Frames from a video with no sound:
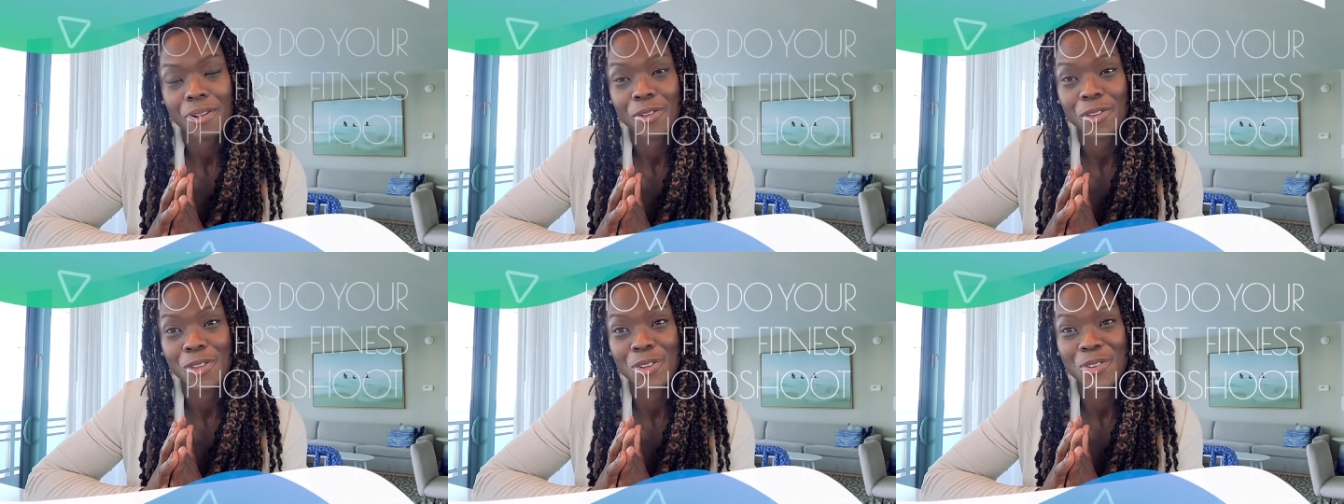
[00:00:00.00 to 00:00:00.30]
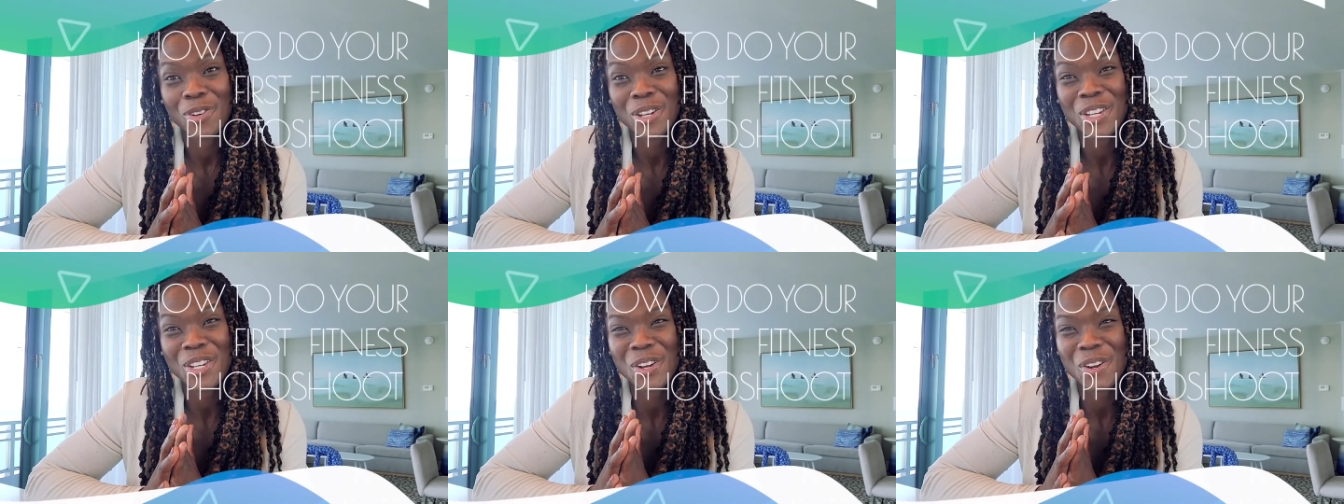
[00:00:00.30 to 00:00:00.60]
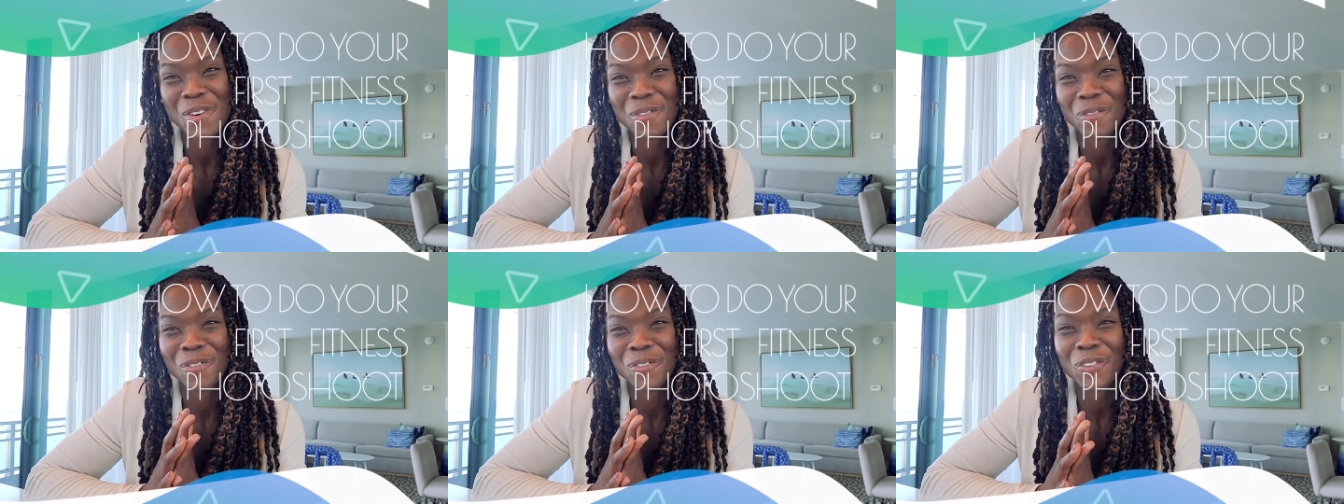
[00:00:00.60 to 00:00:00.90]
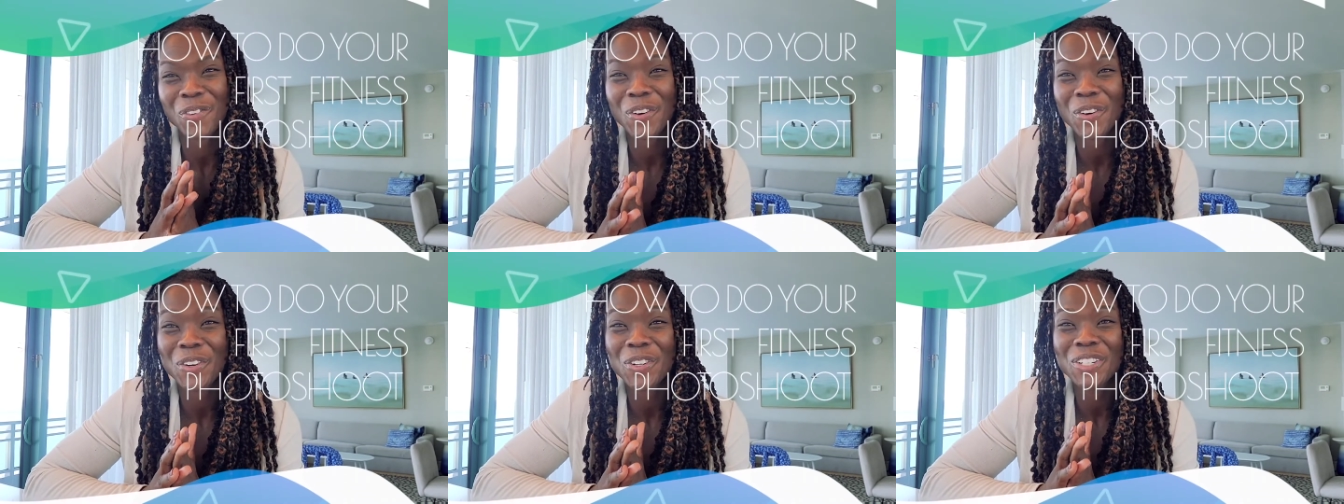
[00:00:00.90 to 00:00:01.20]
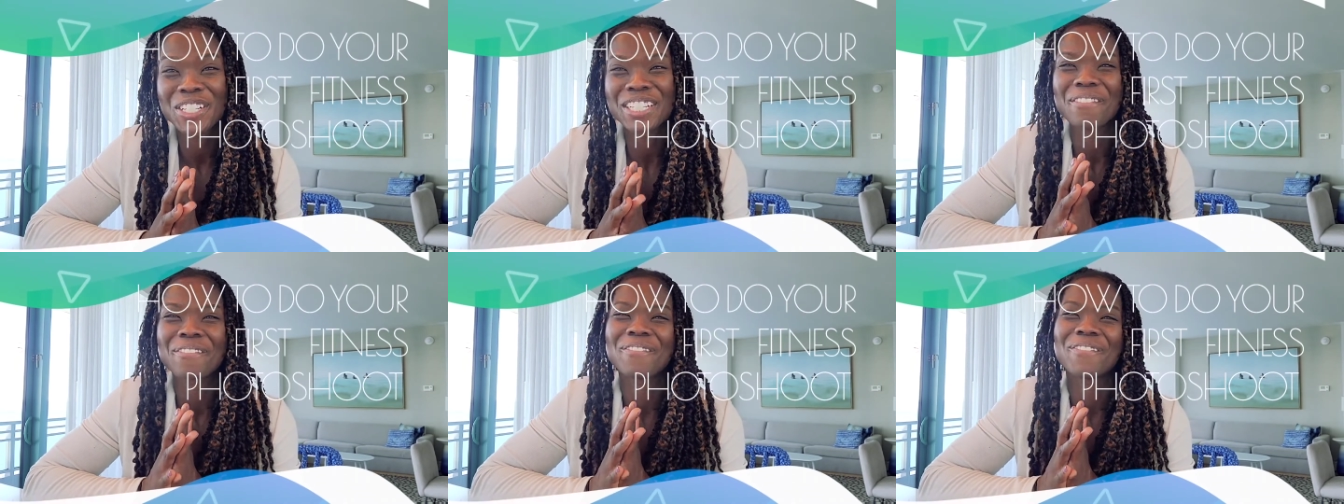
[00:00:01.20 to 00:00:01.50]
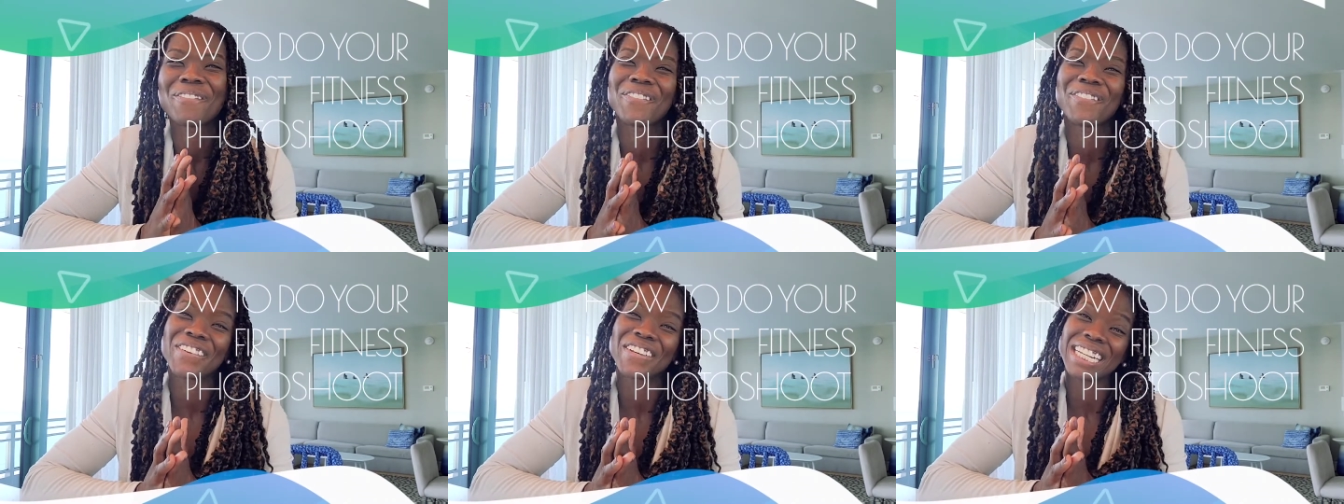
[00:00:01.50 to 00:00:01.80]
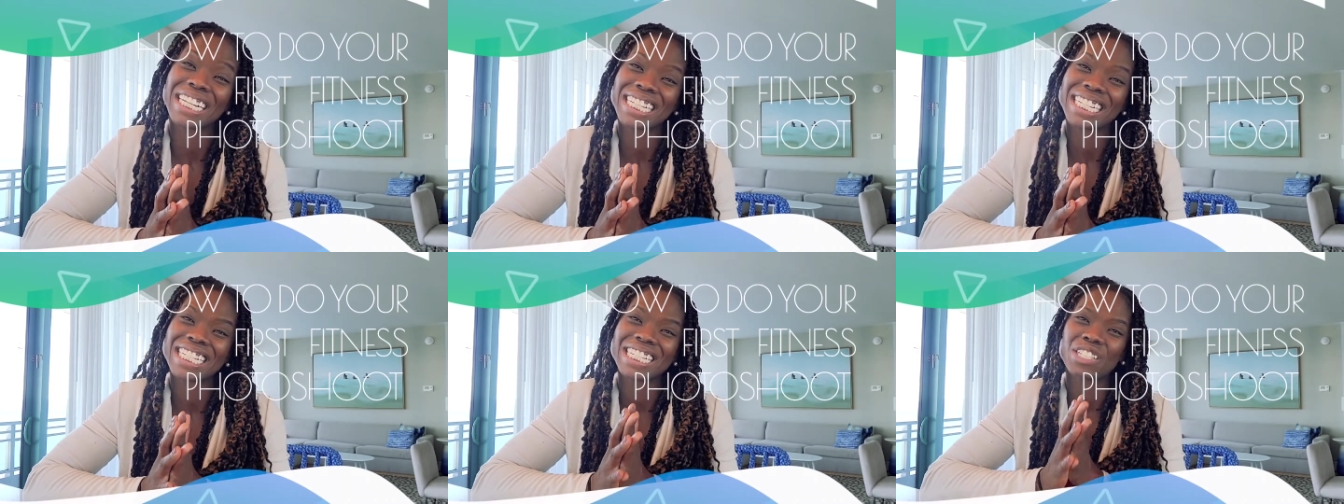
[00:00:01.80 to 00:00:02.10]
doing your first
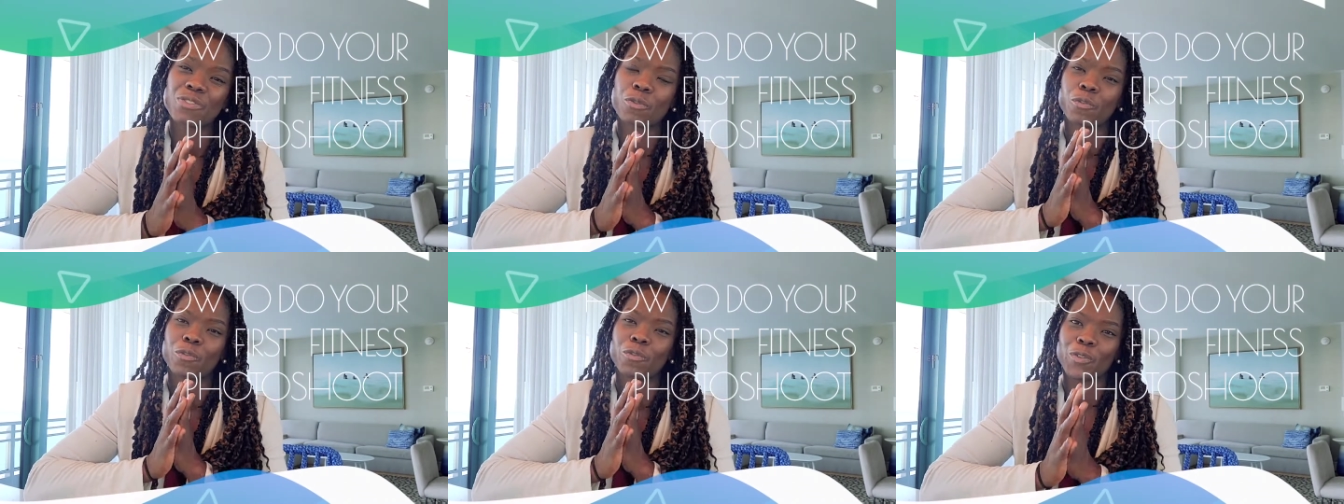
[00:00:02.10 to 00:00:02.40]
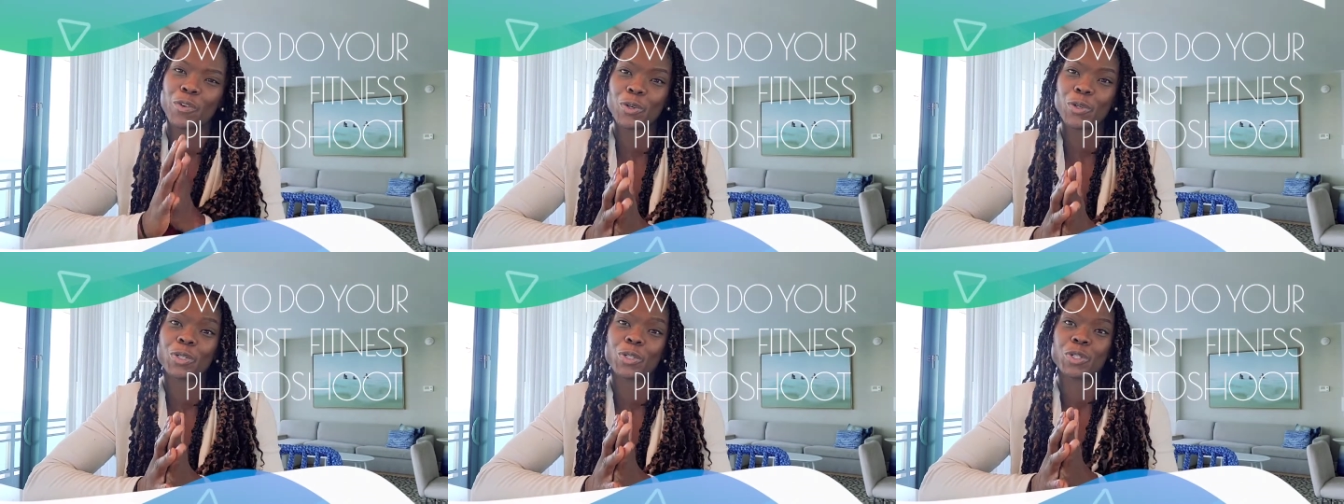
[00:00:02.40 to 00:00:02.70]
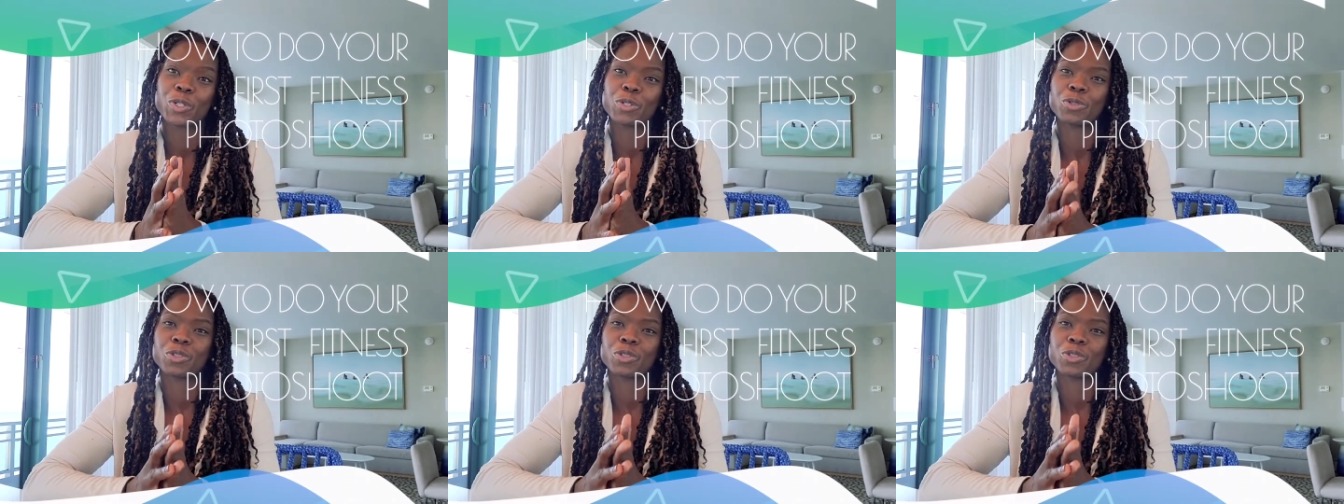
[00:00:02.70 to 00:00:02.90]
fitness photo shoot.